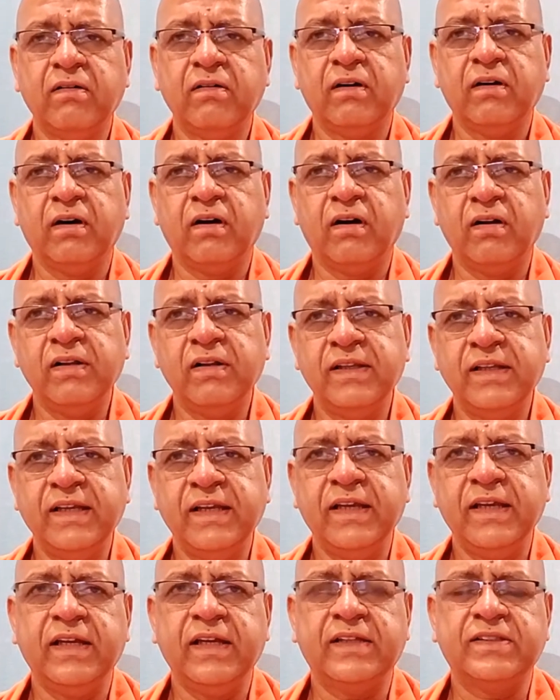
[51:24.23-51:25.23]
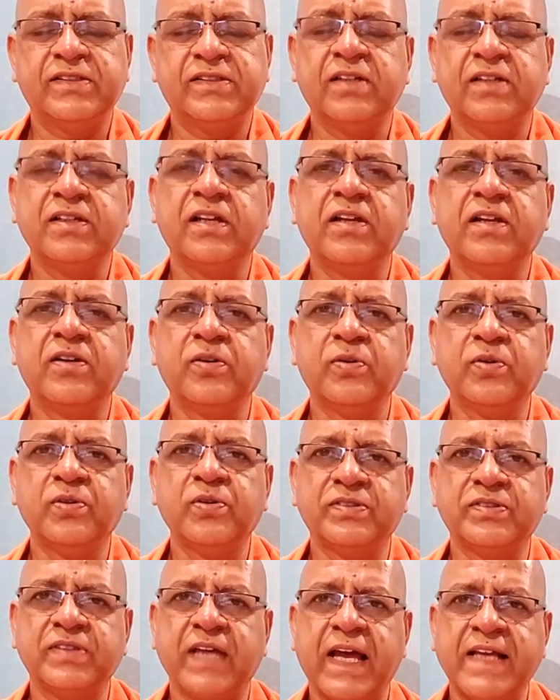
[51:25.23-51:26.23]
all the external
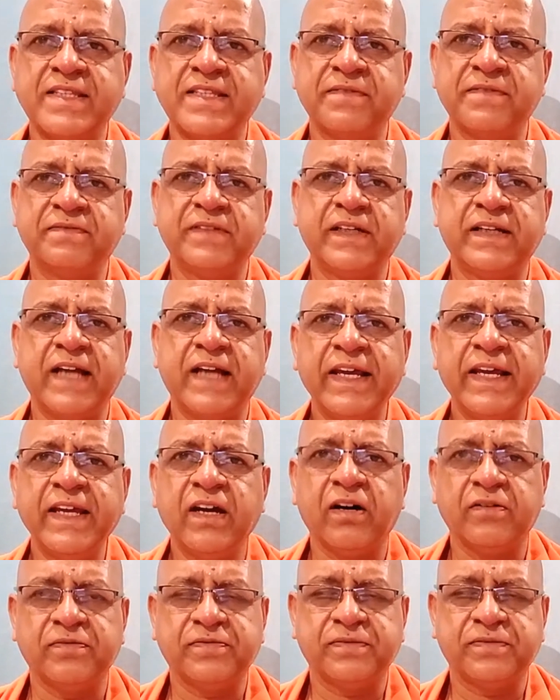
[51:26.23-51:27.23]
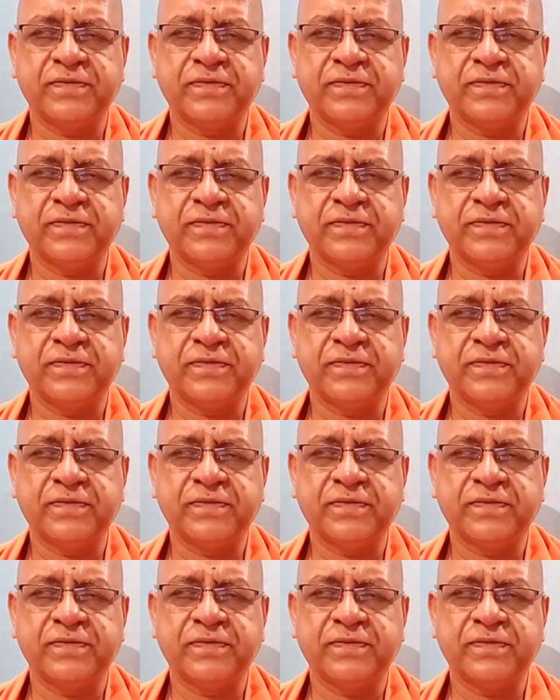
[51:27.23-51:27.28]
rules as if they die off